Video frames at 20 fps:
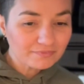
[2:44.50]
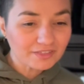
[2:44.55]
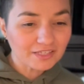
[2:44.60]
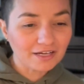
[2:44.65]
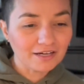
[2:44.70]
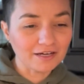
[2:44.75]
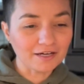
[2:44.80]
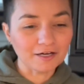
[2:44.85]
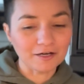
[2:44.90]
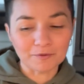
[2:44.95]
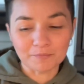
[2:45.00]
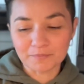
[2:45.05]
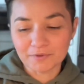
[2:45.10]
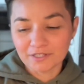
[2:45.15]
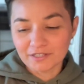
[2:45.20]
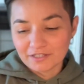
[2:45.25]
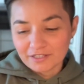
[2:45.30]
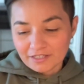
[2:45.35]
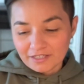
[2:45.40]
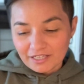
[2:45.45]

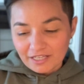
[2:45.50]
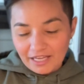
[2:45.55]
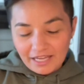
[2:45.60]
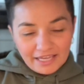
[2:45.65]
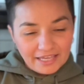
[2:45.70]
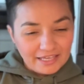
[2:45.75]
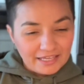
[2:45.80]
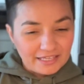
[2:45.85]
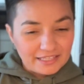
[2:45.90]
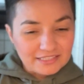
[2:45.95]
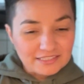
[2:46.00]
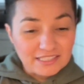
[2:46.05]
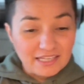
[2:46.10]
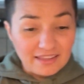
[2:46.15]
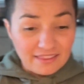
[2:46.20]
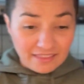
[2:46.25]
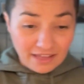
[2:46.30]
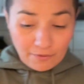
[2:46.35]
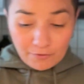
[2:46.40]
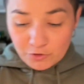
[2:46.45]

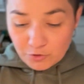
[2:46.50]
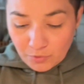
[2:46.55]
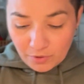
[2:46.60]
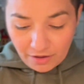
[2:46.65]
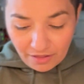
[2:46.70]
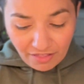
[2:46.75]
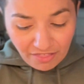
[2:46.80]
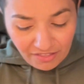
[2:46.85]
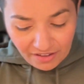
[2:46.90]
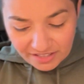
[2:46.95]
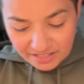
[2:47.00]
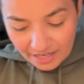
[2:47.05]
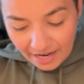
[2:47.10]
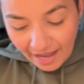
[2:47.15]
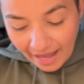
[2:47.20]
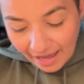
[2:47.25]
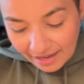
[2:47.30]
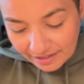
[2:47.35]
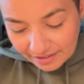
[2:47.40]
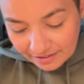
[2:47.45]
That was one of the things I
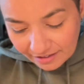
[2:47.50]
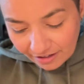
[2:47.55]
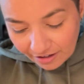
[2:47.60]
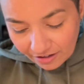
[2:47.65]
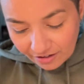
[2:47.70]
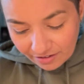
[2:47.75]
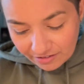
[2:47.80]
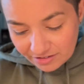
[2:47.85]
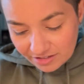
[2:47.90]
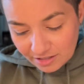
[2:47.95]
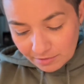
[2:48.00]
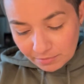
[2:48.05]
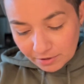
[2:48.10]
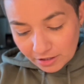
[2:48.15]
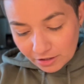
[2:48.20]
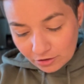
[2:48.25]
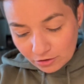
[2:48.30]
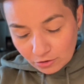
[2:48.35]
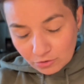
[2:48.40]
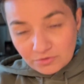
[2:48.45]
had in there. And
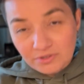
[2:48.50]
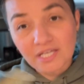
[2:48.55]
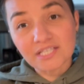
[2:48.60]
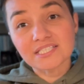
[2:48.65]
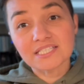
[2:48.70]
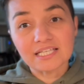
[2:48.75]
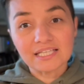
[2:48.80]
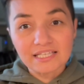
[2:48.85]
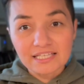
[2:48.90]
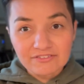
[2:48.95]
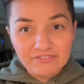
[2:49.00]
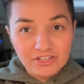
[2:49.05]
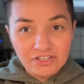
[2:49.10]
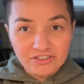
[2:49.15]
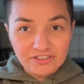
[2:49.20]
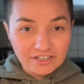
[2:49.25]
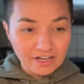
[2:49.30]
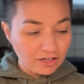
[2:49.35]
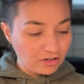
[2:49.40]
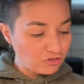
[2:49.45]
somebody who doesn't live here
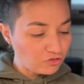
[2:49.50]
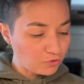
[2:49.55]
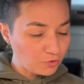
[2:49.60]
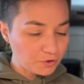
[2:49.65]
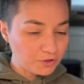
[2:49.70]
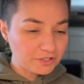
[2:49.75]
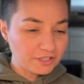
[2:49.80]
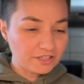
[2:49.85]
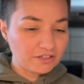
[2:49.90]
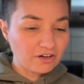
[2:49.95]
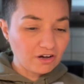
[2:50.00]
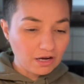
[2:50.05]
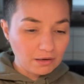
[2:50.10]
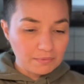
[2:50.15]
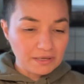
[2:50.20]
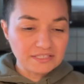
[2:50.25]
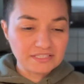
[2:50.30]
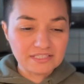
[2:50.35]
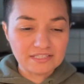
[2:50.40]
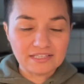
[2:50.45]
in California
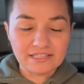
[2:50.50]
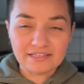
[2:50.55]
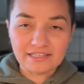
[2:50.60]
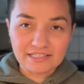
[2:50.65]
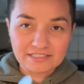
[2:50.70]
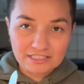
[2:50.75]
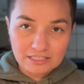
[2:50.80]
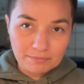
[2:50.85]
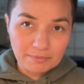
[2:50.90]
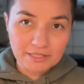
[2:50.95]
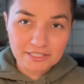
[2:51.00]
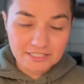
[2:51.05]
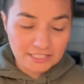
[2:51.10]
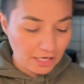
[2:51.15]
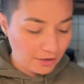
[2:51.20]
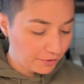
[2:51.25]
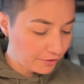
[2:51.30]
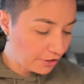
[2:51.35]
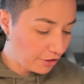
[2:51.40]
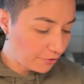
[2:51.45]
commented that that's the best
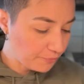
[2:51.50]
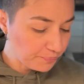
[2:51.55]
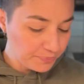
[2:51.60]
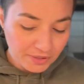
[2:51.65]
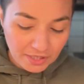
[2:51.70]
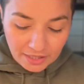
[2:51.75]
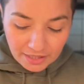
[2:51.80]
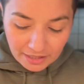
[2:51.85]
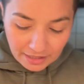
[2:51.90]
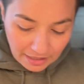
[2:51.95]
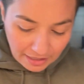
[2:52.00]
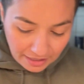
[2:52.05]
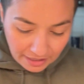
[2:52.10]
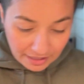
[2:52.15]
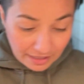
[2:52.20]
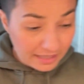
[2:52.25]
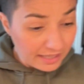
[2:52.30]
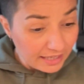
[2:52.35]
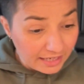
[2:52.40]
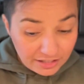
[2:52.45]
sourdough.
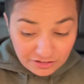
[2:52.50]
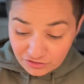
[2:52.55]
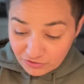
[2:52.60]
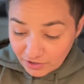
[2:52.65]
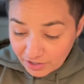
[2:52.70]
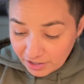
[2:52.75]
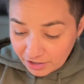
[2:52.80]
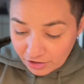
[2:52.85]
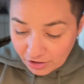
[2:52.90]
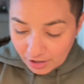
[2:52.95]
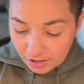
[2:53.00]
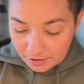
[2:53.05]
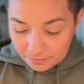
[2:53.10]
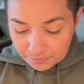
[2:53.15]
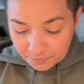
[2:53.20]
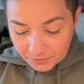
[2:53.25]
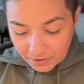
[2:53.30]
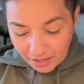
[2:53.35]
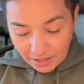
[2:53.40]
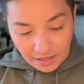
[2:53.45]
And it is very good.
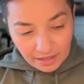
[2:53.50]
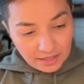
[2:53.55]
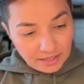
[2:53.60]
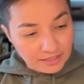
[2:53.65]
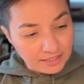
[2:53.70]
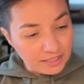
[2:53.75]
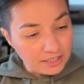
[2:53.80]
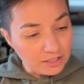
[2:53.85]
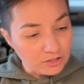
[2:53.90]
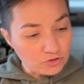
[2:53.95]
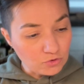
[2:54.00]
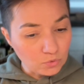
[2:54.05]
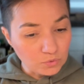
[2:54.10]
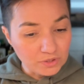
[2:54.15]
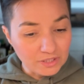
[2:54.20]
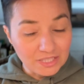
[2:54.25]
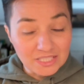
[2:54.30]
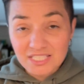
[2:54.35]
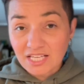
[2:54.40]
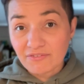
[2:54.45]
And it is
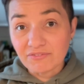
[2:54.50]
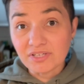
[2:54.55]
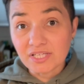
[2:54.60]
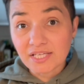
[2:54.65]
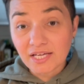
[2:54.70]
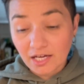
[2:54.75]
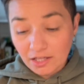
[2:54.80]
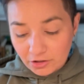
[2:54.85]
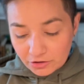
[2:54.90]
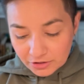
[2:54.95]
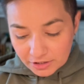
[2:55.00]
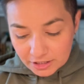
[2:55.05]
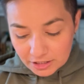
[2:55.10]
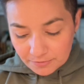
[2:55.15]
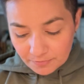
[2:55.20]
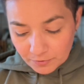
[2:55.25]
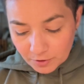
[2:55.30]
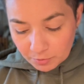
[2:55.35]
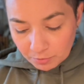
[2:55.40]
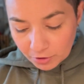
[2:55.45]
only 70 calories
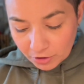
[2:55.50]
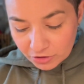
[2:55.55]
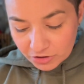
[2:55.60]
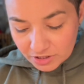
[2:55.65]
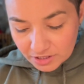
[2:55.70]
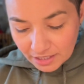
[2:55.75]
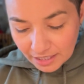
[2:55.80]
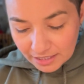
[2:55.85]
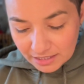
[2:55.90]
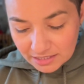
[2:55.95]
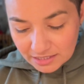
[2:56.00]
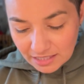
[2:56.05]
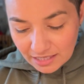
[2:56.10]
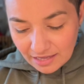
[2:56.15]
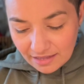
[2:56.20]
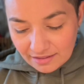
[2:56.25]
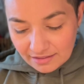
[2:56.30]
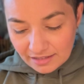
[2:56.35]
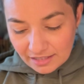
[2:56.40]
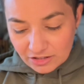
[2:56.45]
per slice.
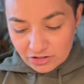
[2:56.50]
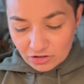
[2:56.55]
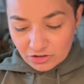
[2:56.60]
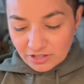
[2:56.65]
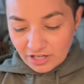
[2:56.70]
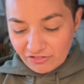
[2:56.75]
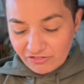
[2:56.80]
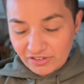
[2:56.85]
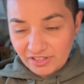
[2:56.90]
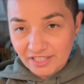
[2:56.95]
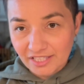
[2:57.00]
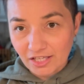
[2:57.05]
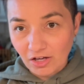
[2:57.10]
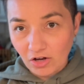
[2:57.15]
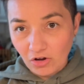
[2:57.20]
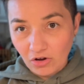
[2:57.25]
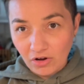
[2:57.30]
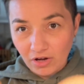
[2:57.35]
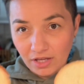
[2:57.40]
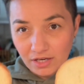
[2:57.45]
These are definitely
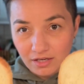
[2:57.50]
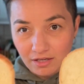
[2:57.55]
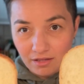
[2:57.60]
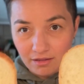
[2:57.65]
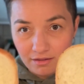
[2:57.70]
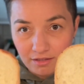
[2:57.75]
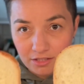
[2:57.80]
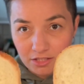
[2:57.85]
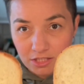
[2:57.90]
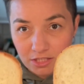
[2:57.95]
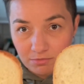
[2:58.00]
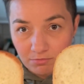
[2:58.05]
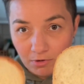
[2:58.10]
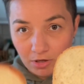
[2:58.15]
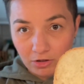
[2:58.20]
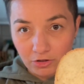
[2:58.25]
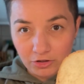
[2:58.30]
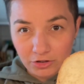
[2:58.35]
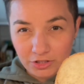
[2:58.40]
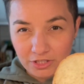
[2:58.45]
on the
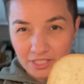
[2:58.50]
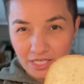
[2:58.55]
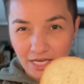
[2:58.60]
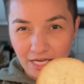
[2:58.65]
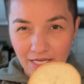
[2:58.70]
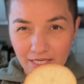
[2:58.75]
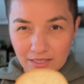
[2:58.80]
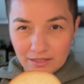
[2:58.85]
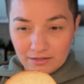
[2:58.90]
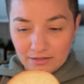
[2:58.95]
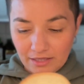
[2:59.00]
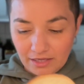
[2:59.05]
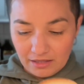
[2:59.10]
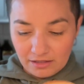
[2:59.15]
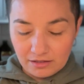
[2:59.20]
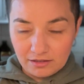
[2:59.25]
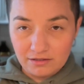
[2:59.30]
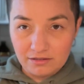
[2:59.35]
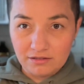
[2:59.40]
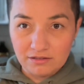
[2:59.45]
smaller side,
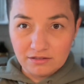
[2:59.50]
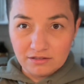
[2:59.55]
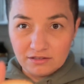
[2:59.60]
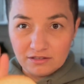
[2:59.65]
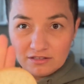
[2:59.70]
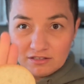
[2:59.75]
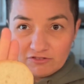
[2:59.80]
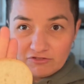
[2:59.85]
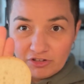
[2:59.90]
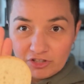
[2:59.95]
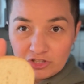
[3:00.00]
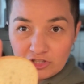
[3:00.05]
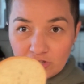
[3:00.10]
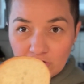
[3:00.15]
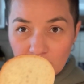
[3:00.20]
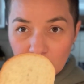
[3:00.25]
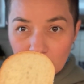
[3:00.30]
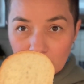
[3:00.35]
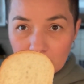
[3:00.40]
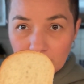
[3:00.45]
like if I
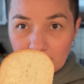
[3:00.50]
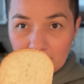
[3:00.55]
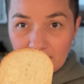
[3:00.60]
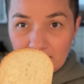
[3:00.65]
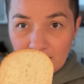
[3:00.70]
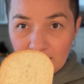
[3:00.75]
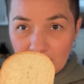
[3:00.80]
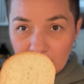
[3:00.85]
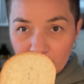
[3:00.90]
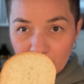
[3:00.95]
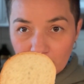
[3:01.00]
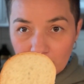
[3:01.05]
show my hand for